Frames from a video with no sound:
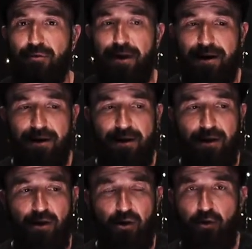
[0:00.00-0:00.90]
right,
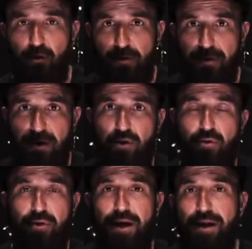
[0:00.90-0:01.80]
you think
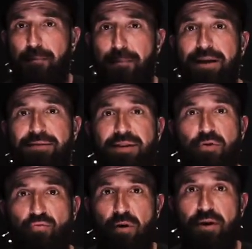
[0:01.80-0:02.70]
you're an
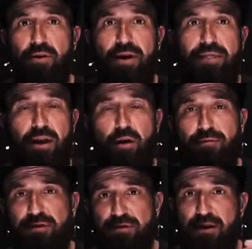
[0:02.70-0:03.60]
amazing runner, and then all
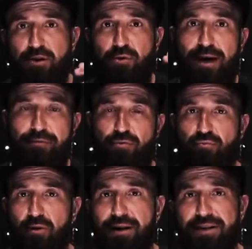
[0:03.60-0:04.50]
of a sudden you have to
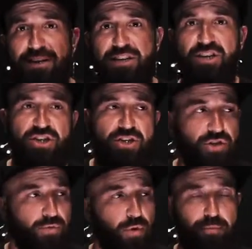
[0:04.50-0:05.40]
run in
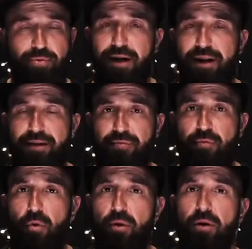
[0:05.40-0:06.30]
conditions you weren't planning
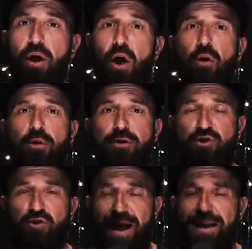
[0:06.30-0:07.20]
for, or the
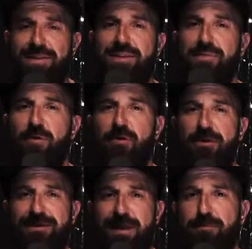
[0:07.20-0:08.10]
track is different, or
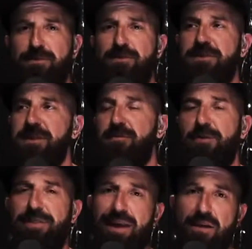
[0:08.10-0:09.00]
the temperature is
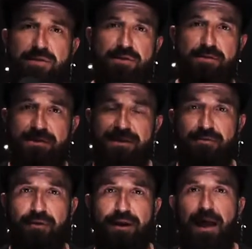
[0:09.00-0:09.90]
different, or the altitude's
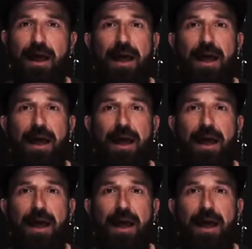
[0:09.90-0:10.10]
different.